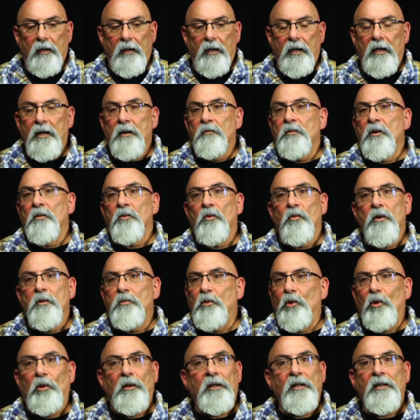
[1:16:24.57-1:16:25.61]
And I remember we
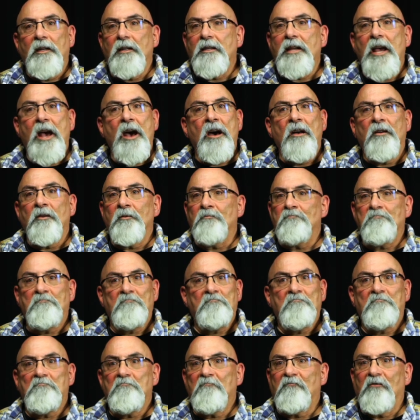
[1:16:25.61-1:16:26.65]
pulled into town,
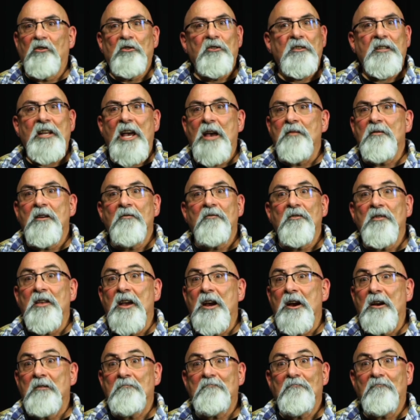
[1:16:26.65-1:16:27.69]
first time ever
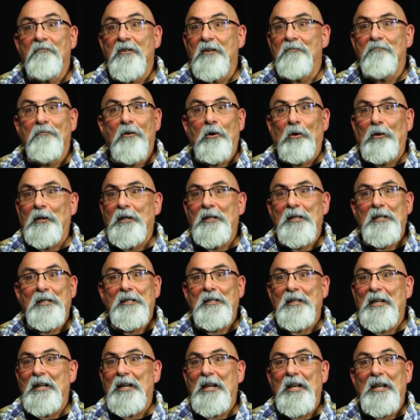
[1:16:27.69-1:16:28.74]
there. We rolled into the
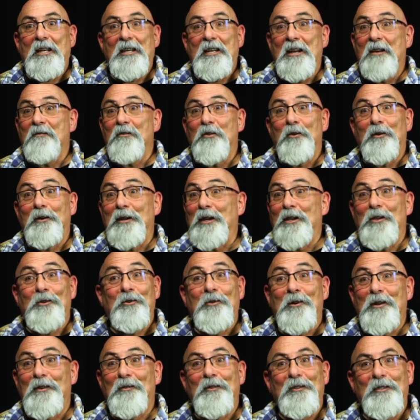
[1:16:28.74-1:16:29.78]
city. Neither
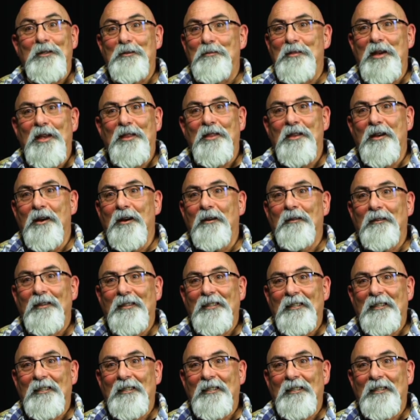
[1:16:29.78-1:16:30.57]
one of us had been there.